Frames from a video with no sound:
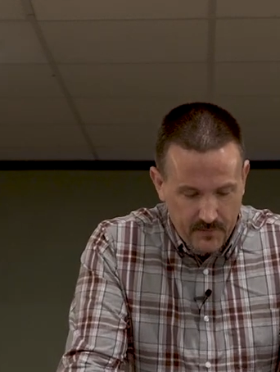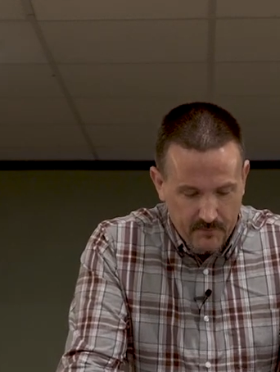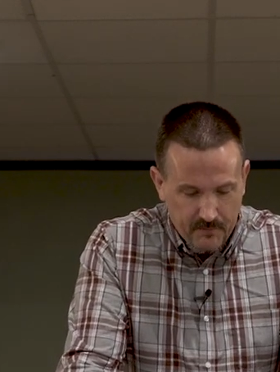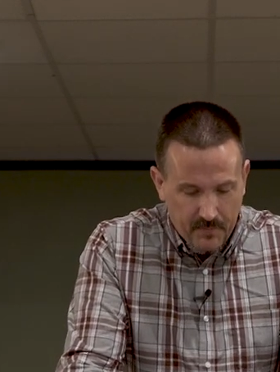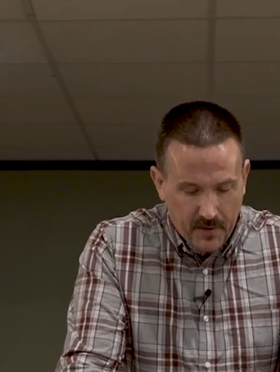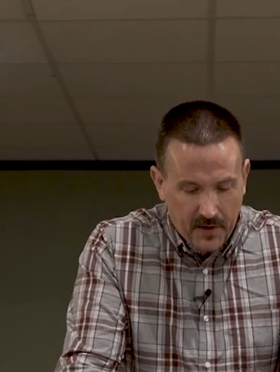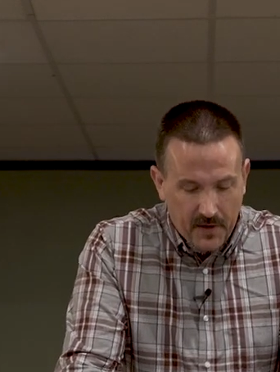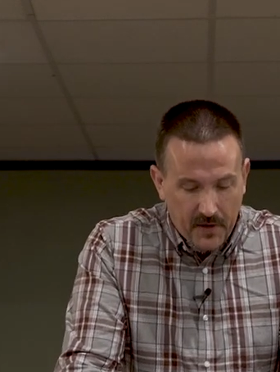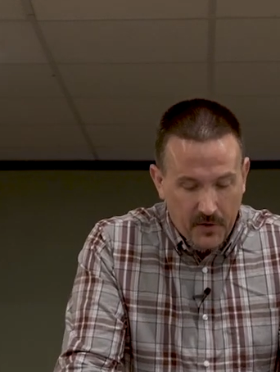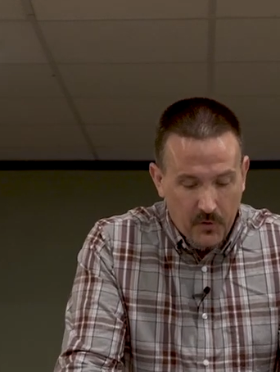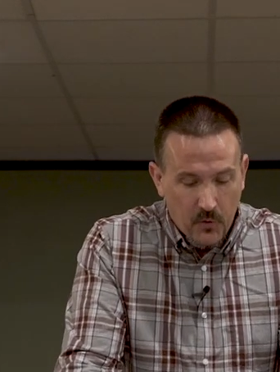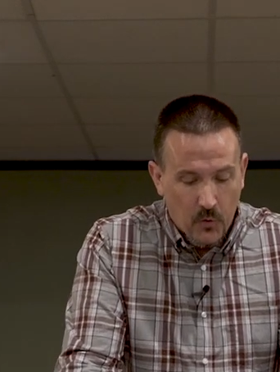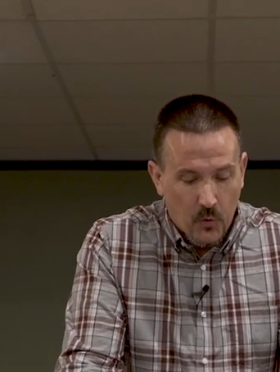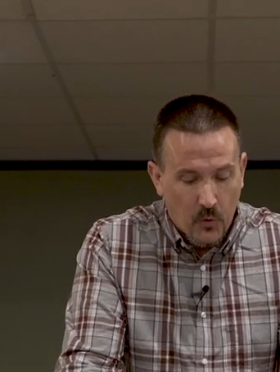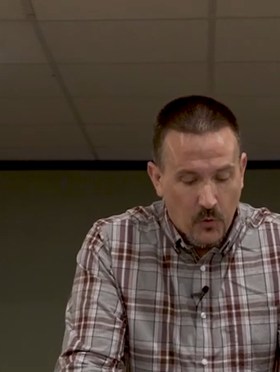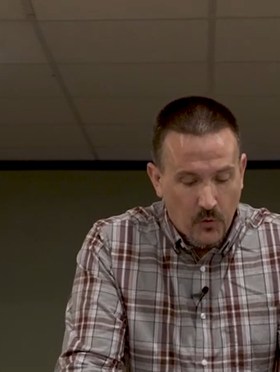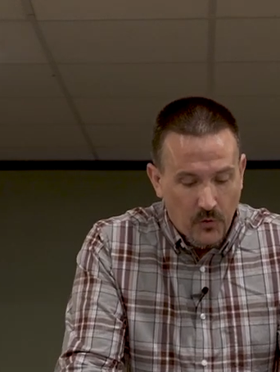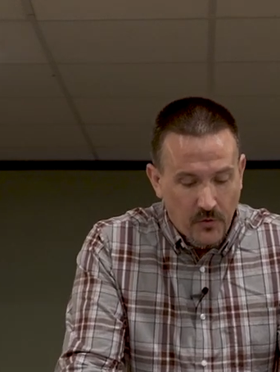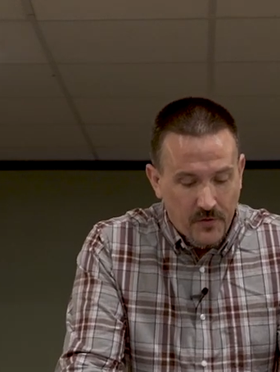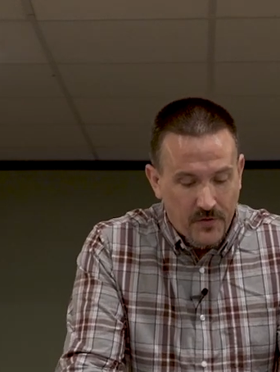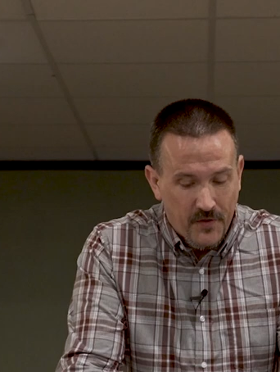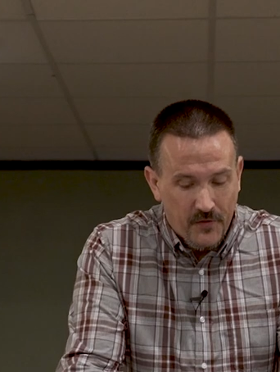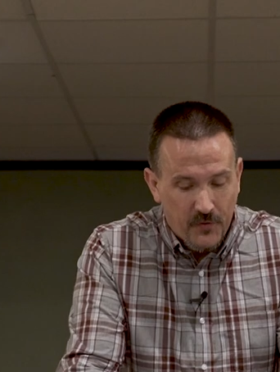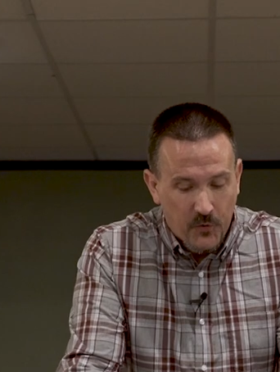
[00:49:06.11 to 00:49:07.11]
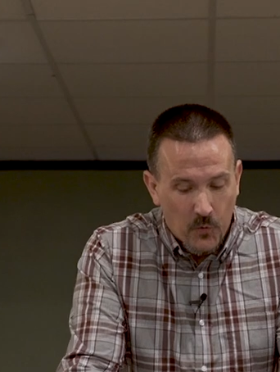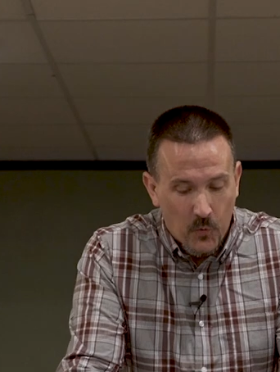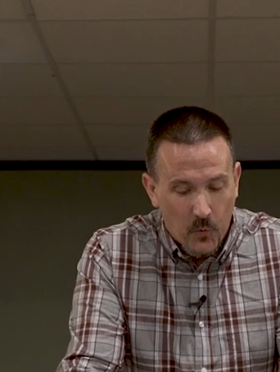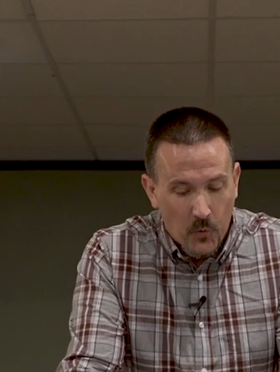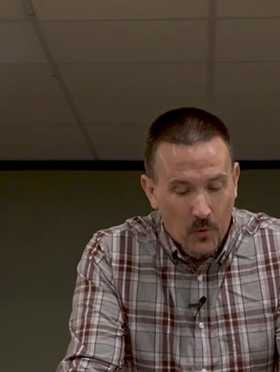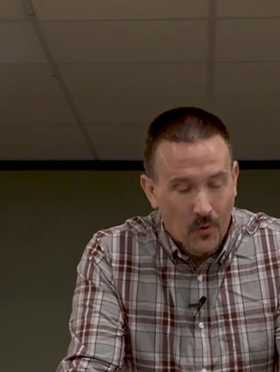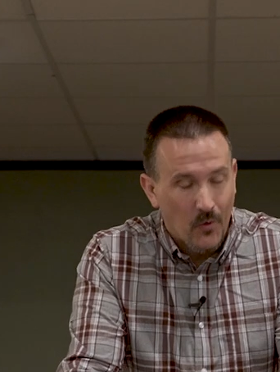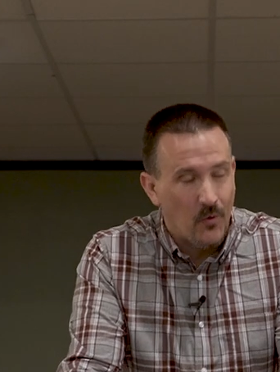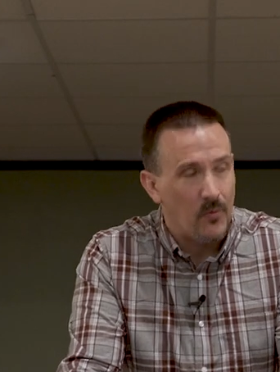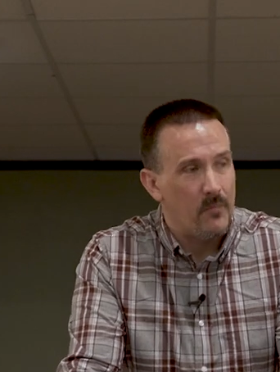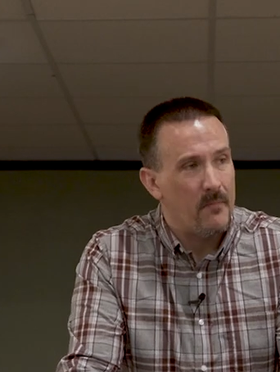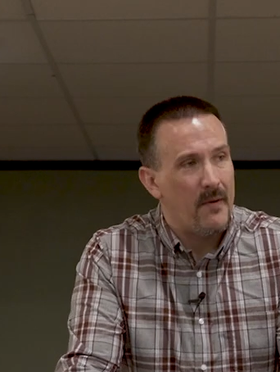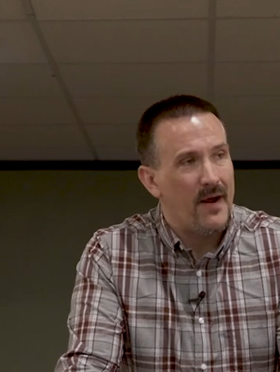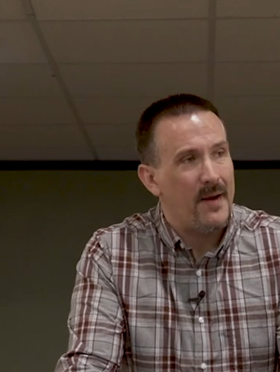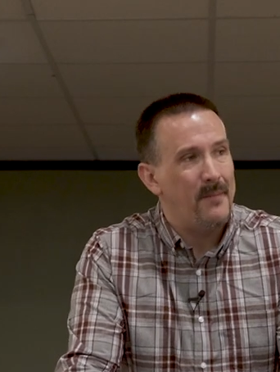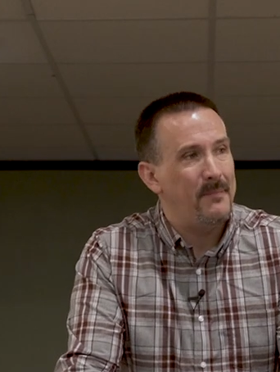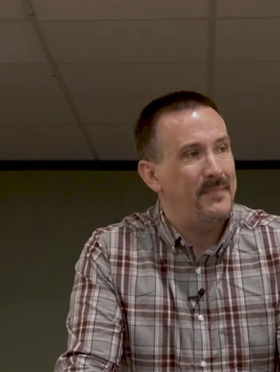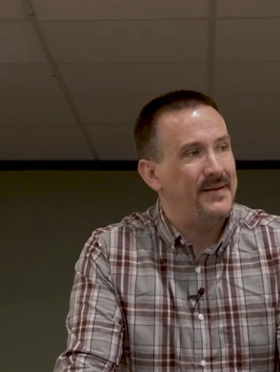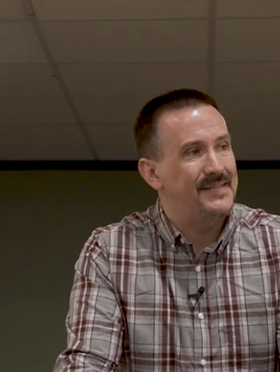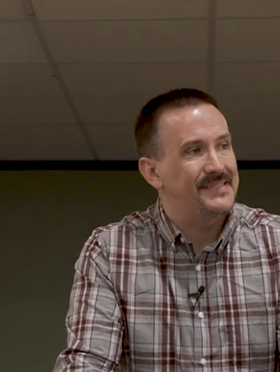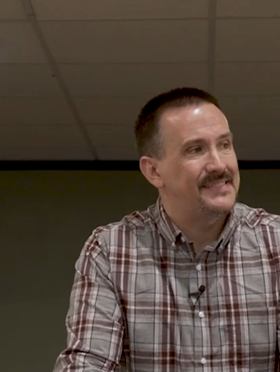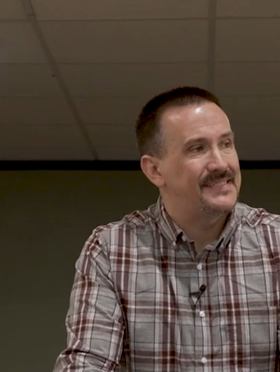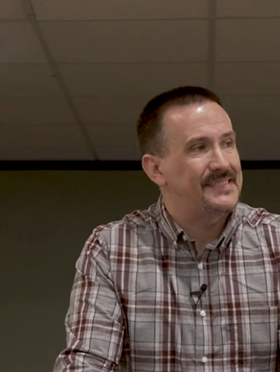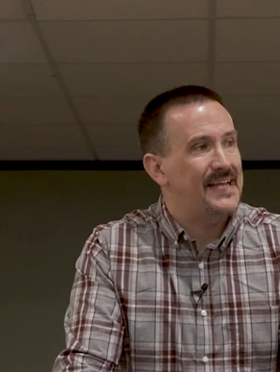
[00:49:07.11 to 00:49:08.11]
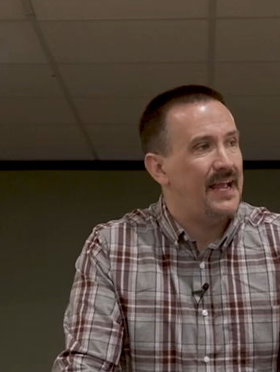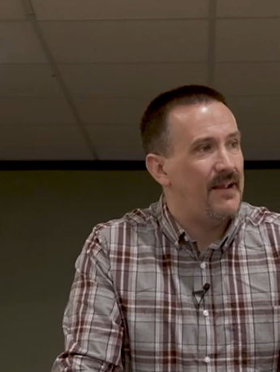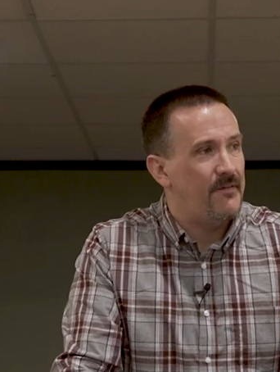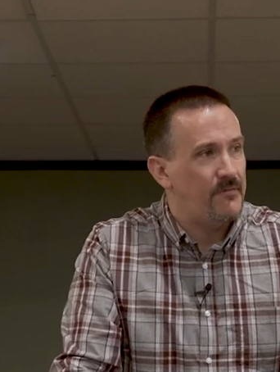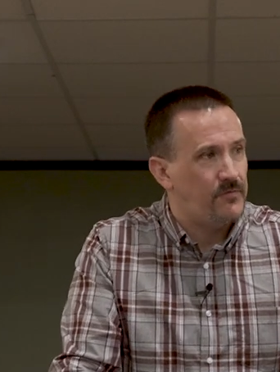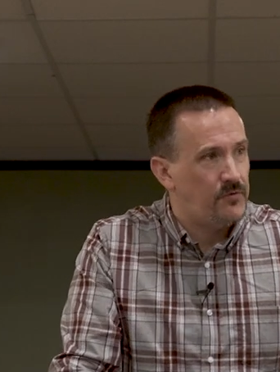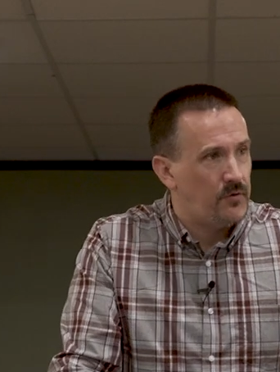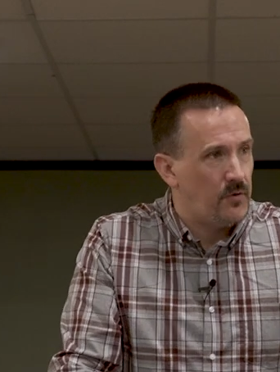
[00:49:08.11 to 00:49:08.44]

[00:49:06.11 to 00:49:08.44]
but in order that the world might be saved